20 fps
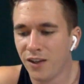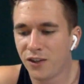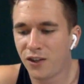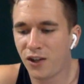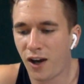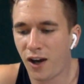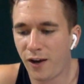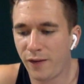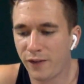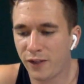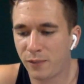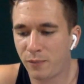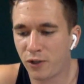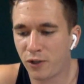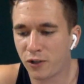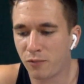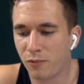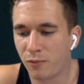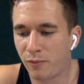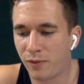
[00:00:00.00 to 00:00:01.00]
Sorry if it's
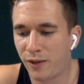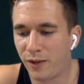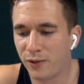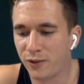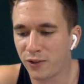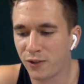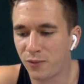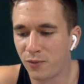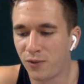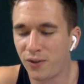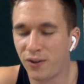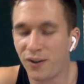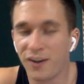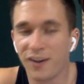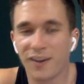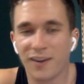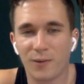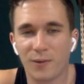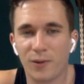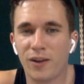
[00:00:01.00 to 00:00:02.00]
personal, but I was just
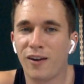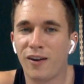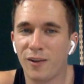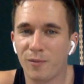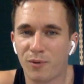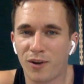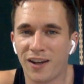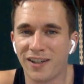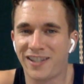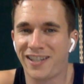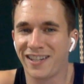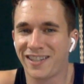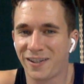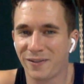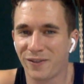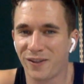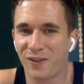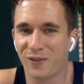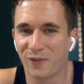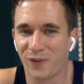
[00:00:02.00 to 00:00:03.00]
wondering. We are in the process
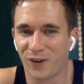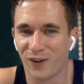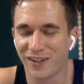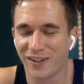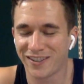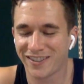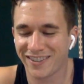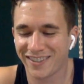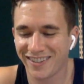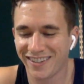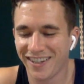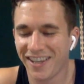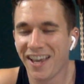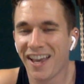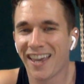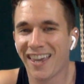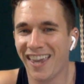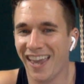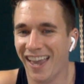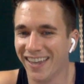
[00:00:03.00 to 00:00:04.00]
of a divorce.
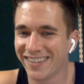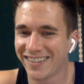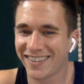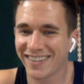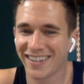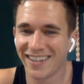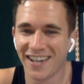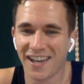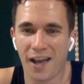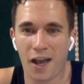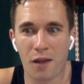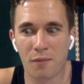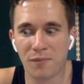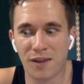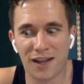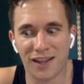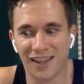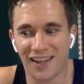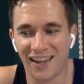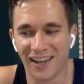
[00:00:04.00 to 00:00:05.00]
Yes, I'm
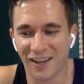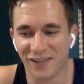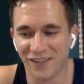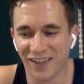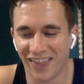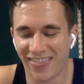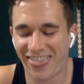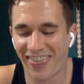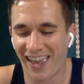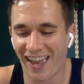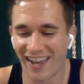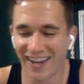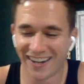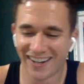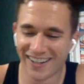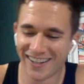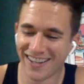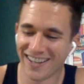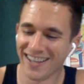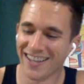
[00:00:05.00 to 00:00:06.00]
not lying about that.
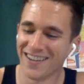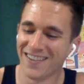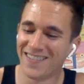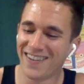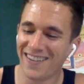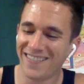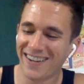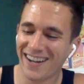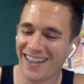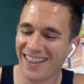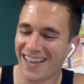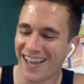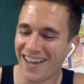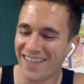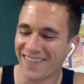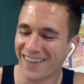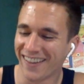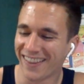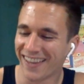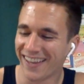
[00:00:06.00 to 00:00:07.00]
Why would I lie
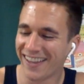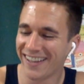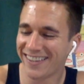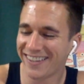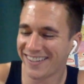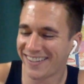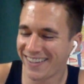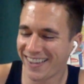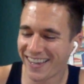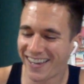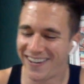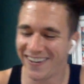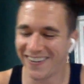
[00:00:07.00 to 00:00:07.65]
about that? That's a silly